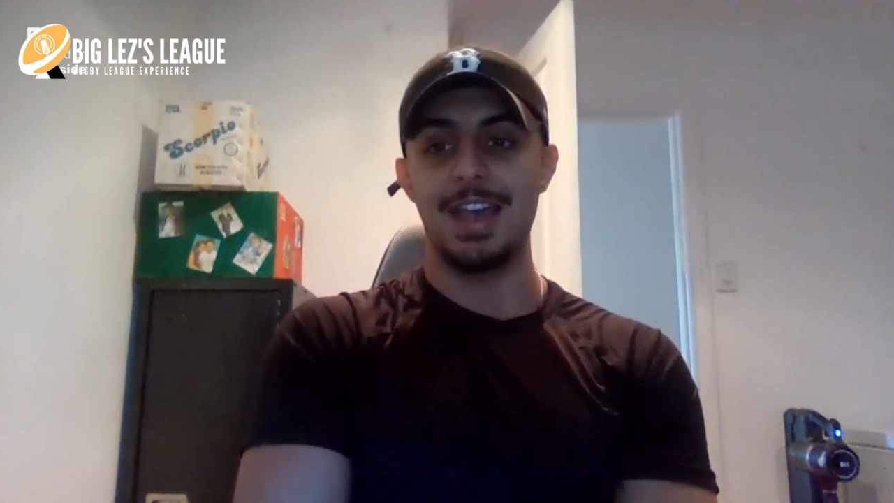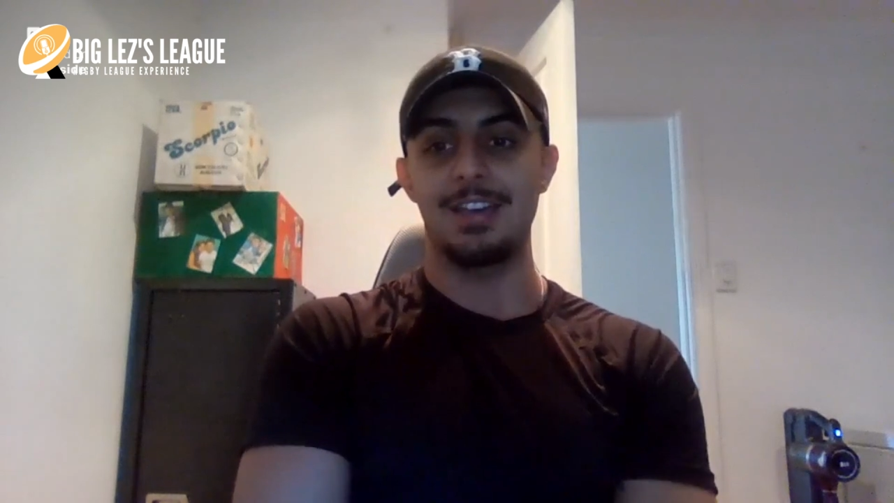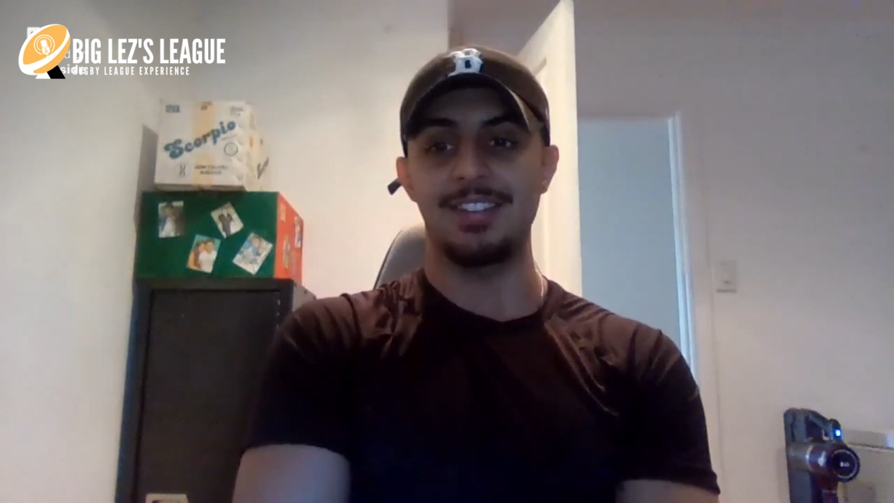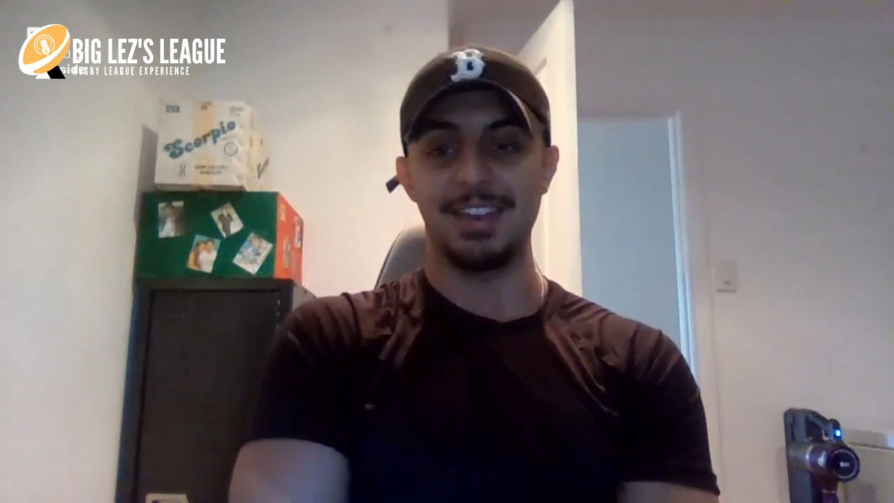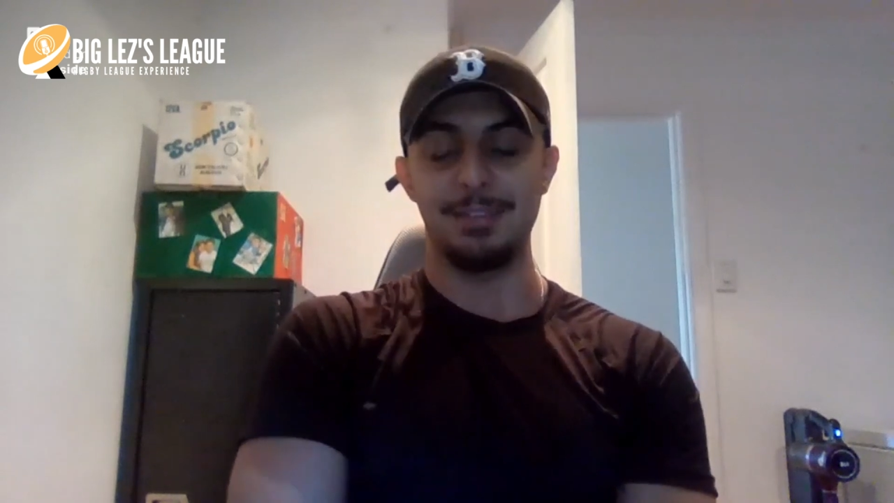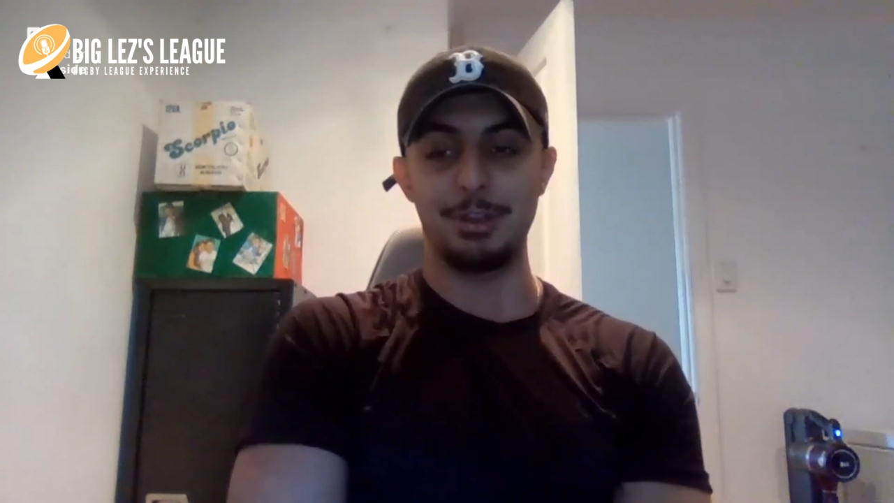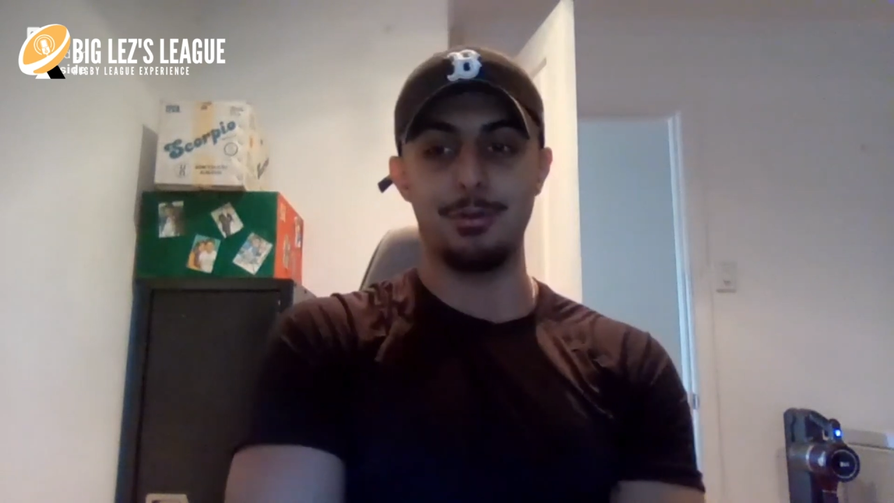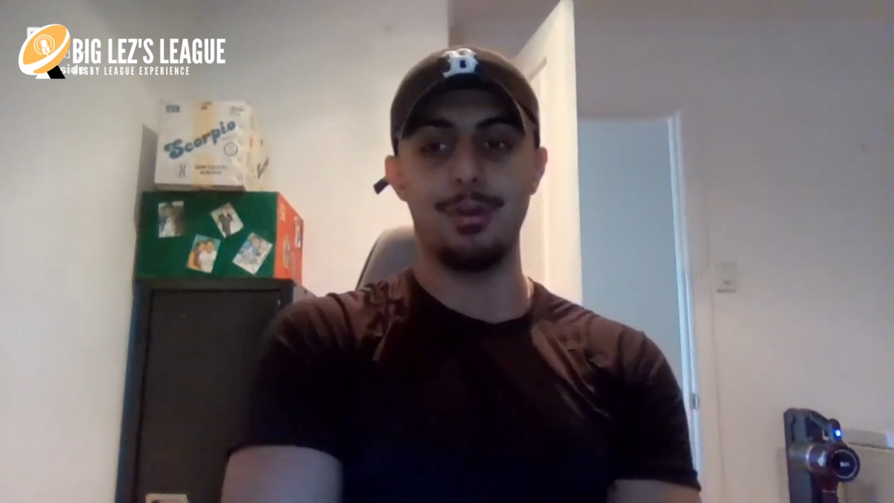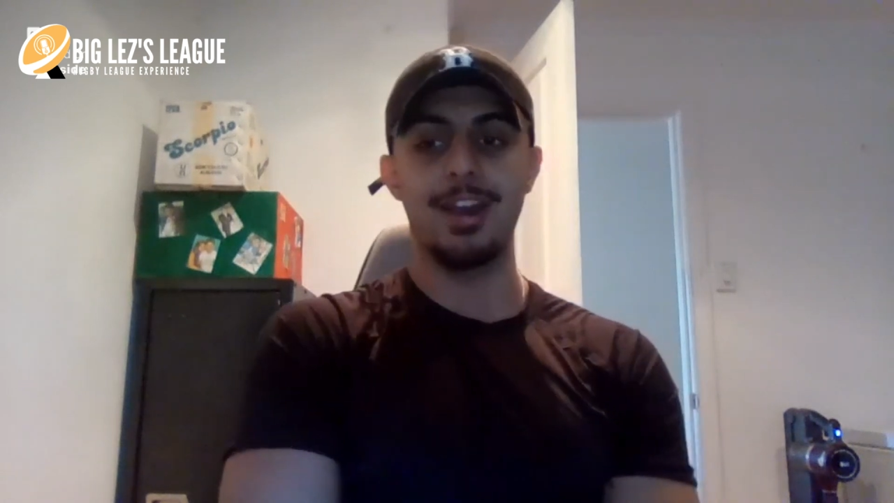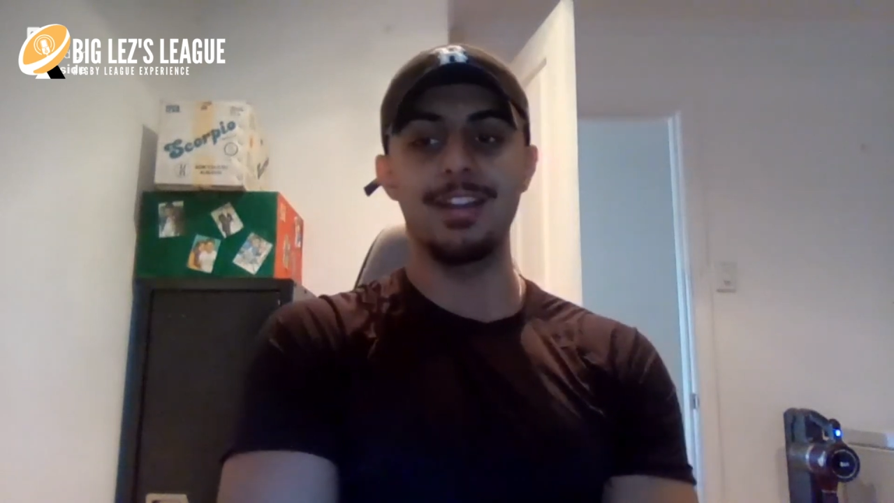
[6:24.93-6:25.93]
Stephen
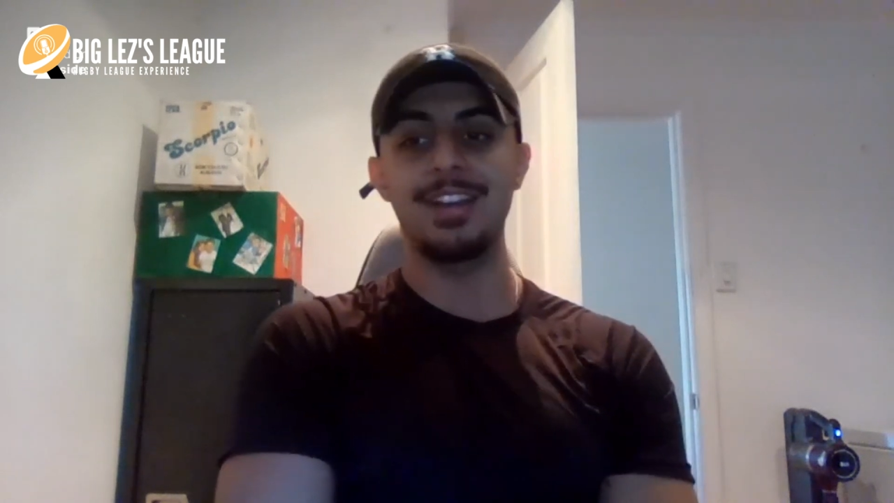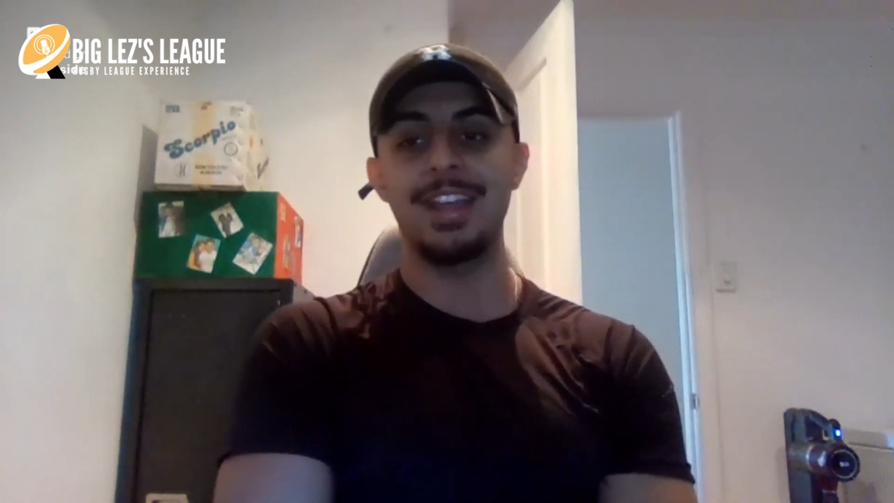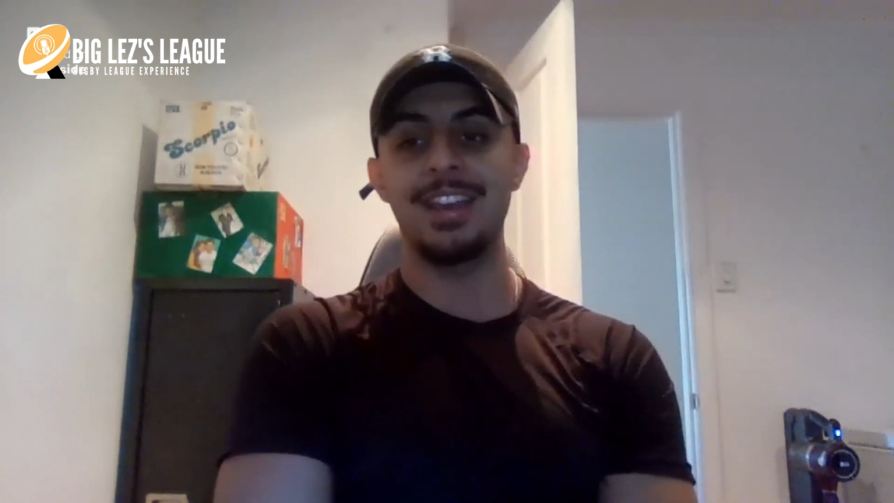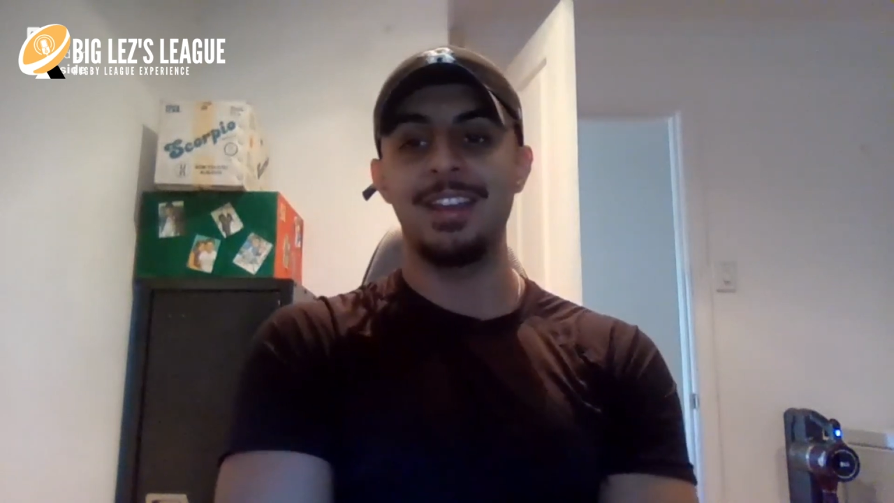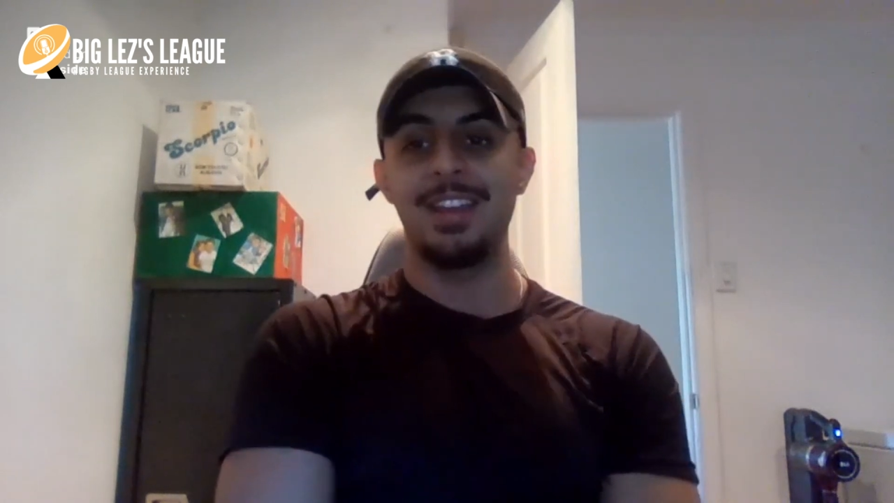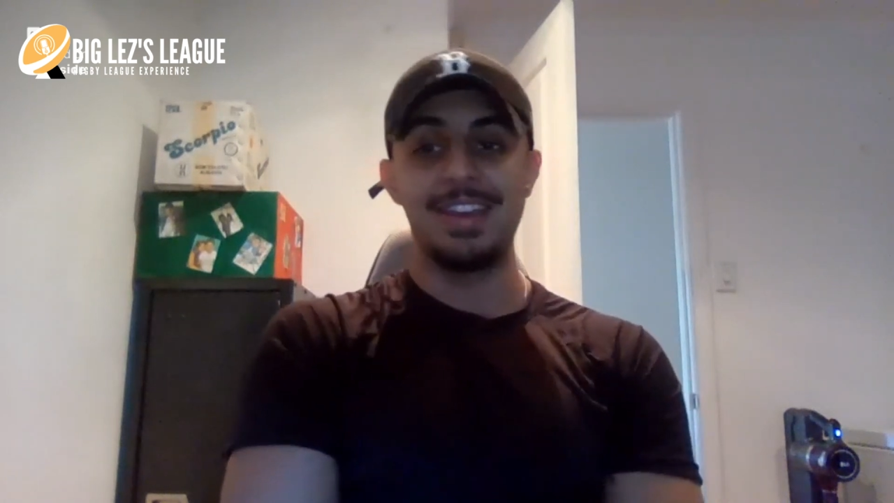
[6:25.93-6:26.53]
Crichton. And